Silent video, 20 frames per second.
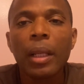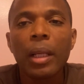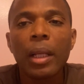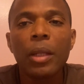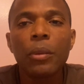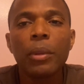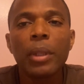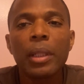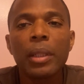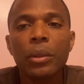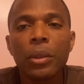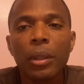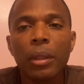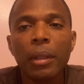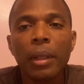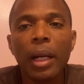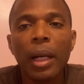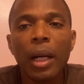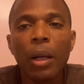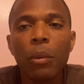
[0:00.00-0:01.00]
Anyway,
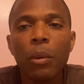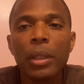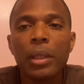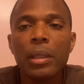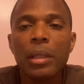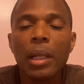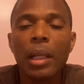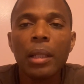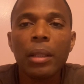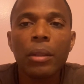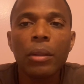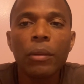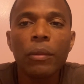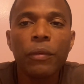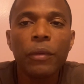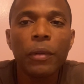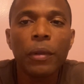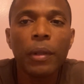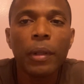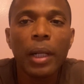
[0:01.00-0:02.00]
Dora, I want to thank you
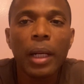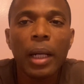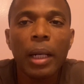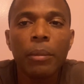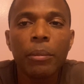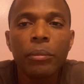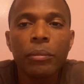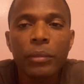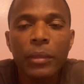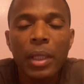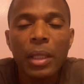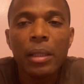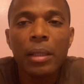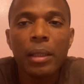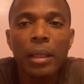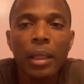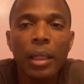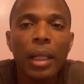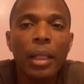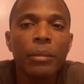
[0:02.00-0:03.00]
for um this
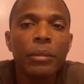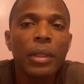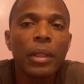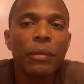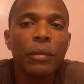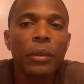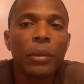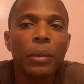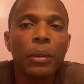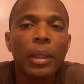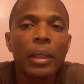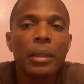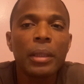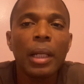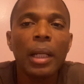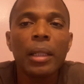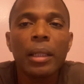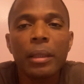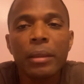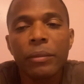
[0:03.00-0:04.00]
uh, interview and
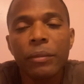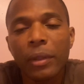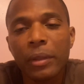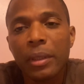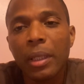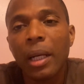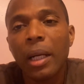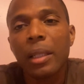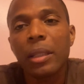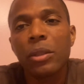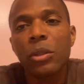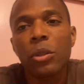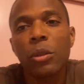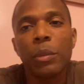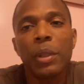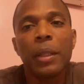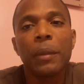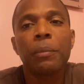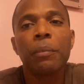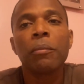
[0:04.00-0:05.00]
thank for talking to
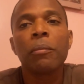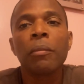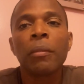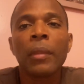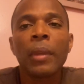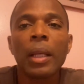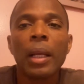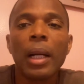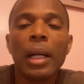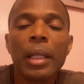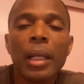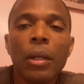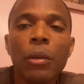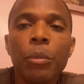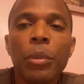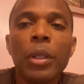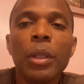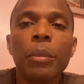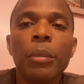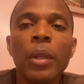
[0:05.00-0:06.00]
me. And I'll
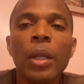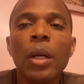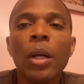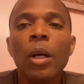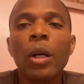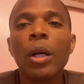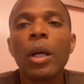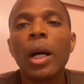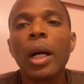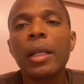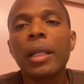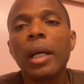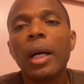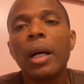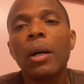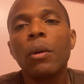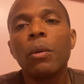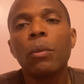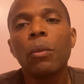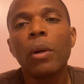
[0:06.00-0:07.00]
be. And
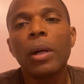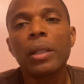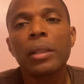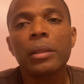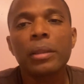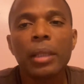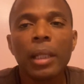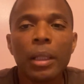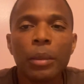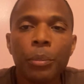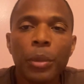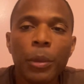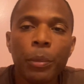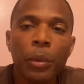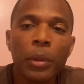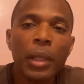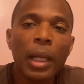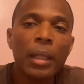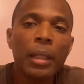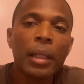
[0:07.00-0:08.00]
I want to tell
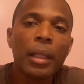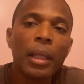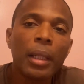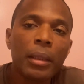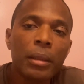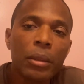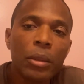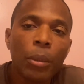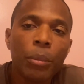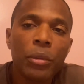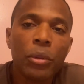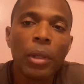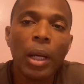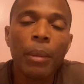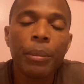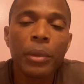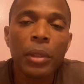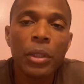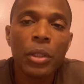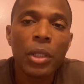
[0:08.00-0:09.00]
people that you can
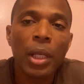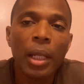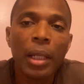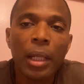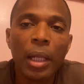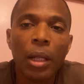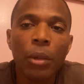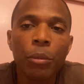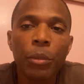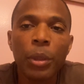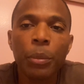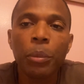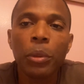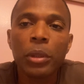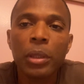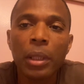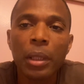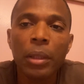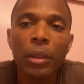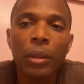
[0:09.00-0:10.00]
subscribe to your channel. I'll be
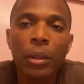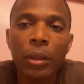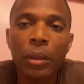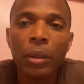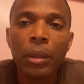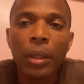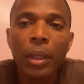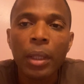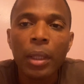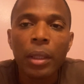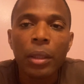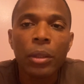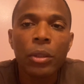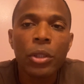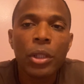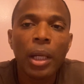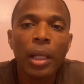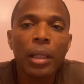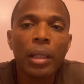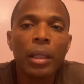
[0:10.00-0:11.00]
putting your, your
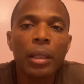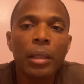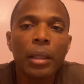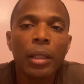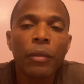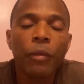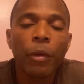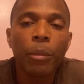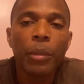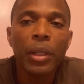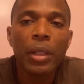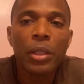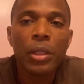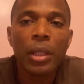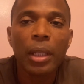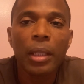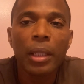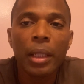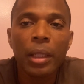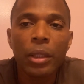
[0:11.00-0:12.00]
channel
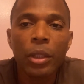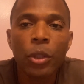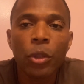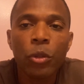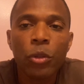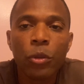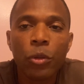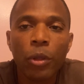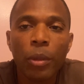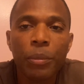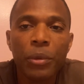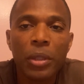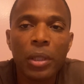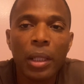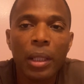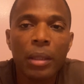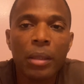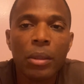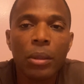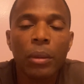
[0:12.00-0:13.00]
information in the
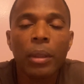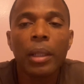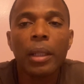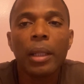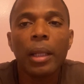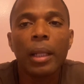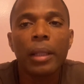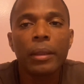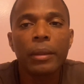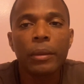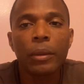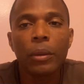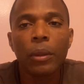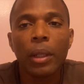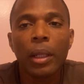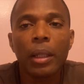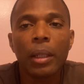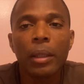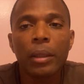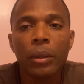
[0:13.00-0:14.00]
description so they can
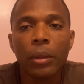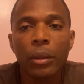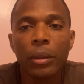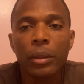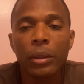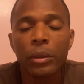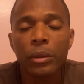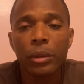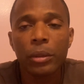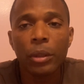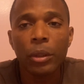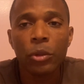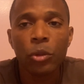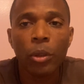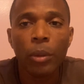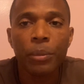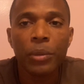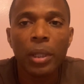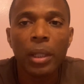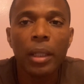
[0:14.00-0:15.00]
go, go to the
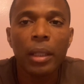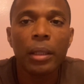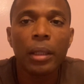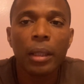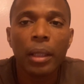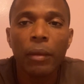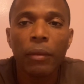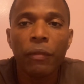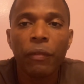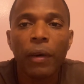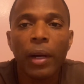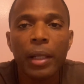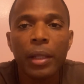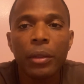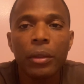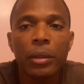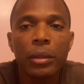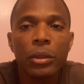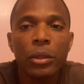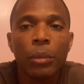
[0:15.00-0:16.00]
description and they can find
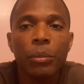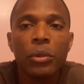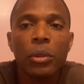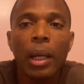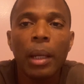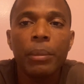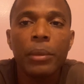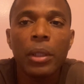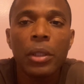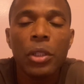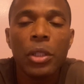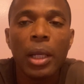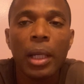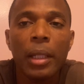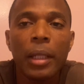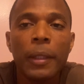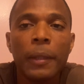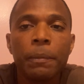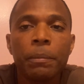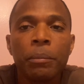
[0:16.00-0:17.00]
you and subscribe to your
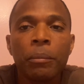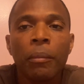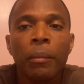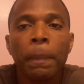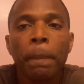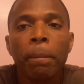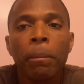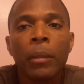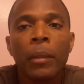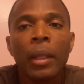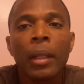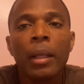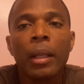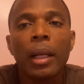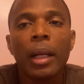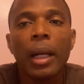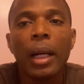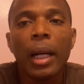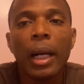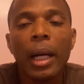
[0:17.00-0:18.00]
channel.
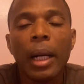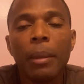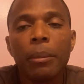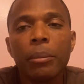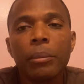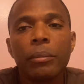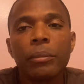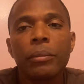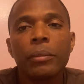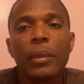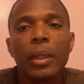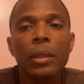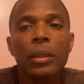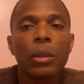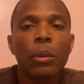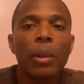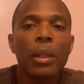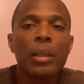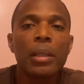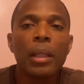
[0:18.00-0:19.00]
Um, so
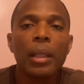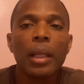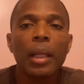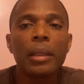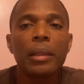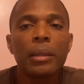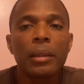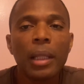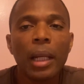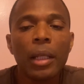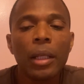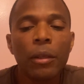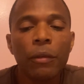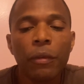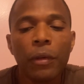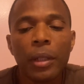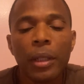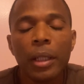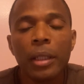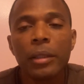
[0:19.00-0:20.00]
once again, thank you
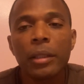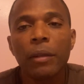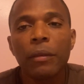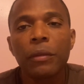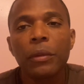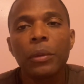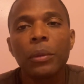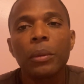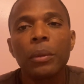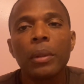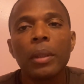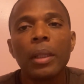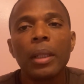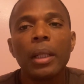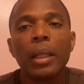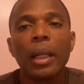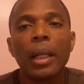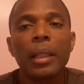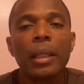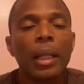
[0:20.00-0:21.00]
for the interview.
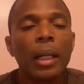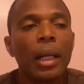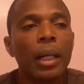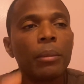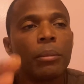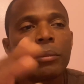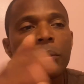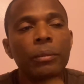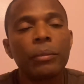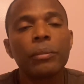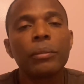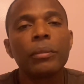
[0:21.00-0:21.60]
And um,